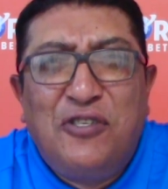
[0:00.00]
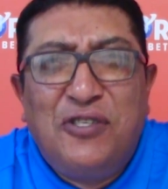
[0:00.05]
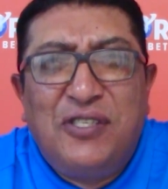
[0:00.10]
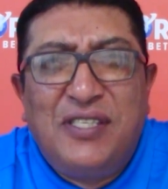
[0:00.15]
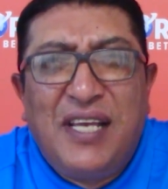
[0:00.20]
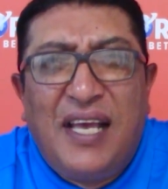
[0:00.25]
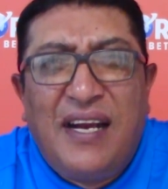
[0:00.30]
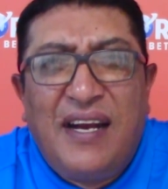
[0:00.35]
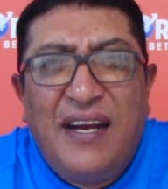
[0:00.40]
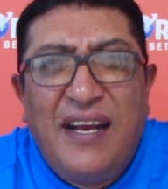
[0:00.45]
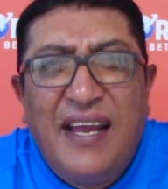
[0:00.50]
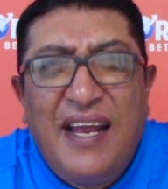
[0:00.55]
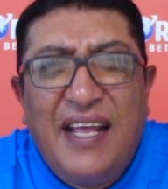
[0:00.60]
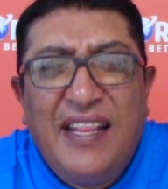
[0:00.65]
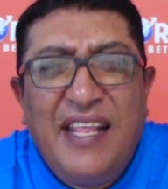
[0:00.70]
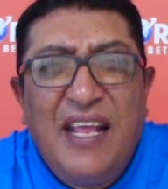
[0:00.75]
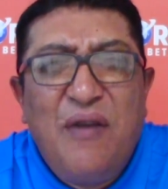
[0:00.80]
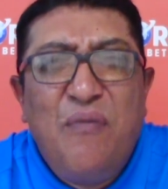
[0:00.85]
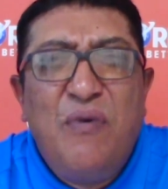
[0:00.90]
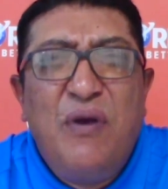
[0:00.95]
to Saturday,
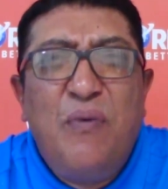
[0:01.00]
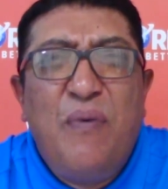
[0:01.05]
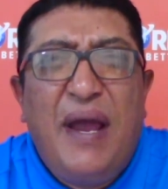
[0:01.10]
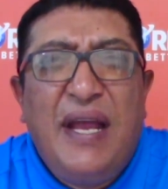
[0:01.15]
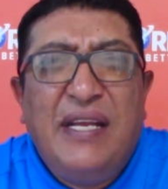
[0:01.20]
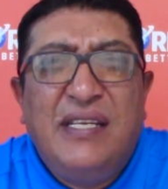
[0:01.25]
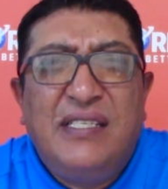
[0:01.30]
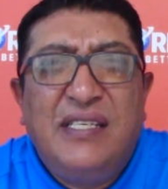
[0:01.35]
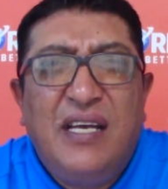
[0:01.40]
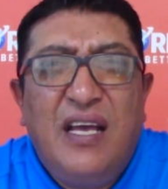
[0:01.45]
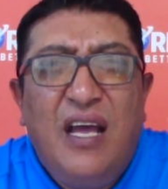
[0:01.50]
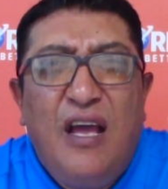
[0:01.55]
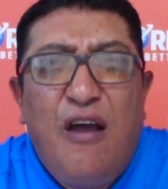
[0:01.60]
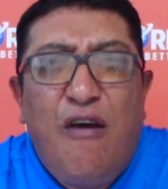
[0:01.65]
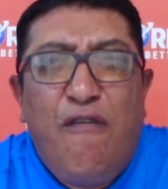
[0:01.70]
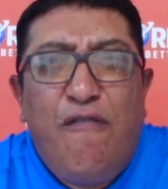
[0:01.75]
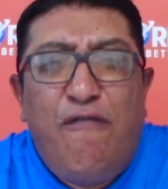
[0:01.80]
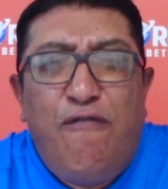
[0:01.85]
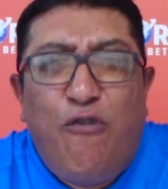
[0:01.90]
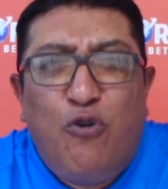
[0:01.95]
and then we wait
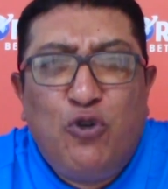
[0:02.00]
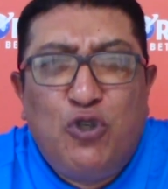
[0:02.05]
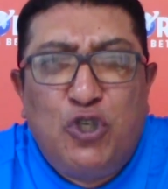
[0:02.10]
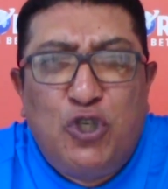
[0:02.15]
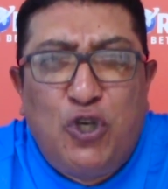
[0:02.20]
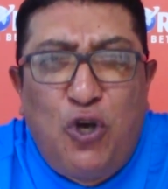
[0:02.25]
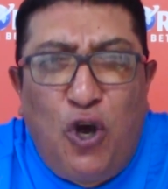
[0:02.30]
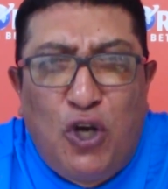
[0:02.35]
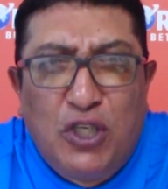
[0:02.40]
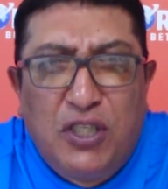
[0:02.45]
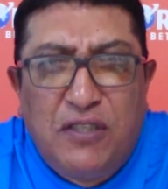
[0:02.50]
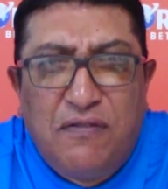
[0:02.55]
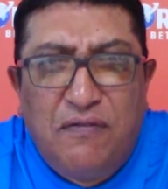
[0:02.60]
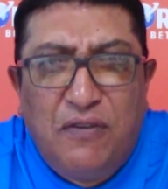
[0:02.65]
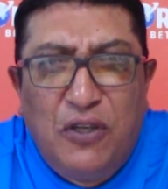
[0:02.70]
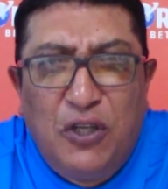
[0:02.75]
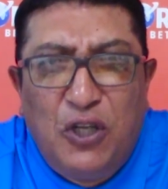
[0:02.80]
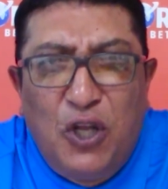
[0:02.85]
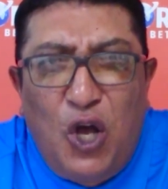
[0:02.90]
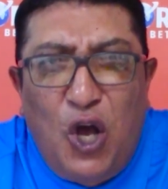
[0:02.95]
for
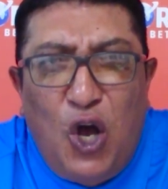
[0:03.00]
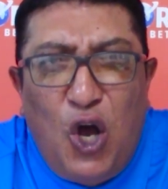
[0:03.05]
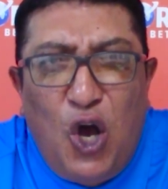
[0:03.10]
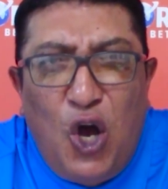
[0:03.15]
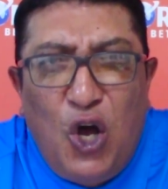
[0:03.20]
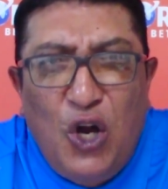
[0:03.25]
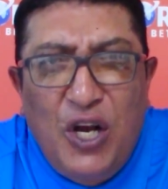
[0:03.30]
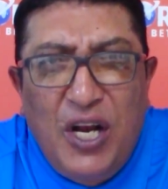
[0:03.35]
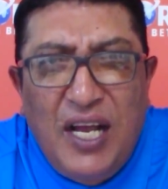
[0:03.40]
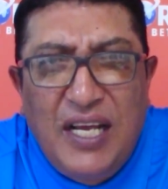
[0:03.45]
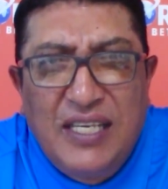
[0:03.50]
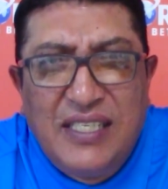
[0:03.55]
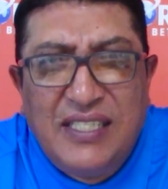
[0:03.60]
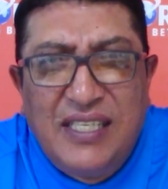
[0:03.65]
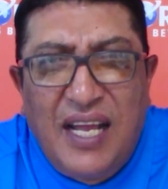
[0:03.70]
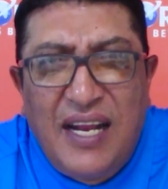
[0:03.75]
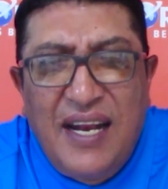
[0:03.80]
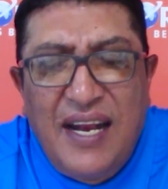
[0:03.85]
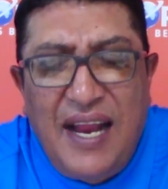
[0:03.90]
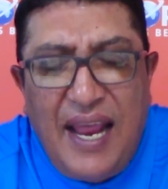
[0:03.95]
Scottsville on
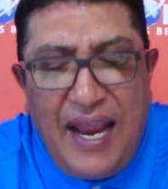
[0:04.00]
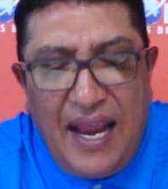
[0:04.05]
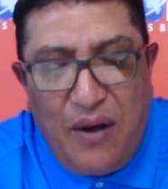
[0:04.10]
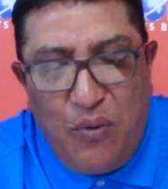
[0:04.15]
Sunday.